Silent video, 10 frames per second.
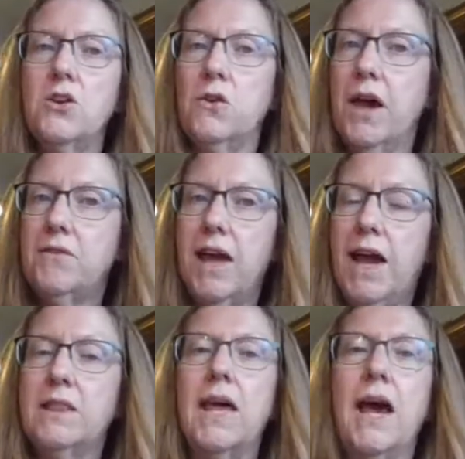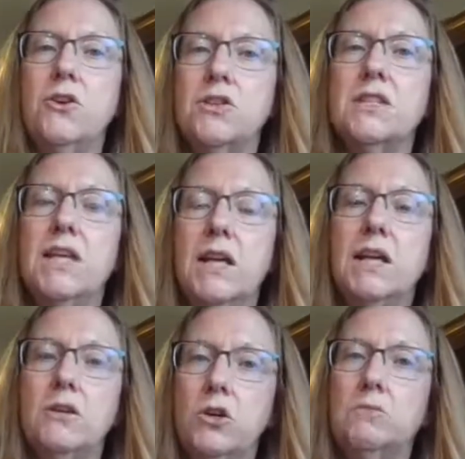You don't have to add that. You're just
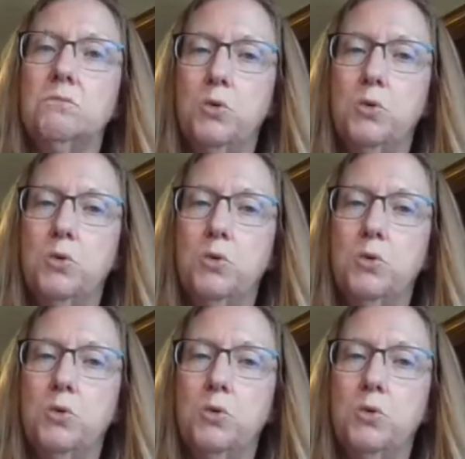getting good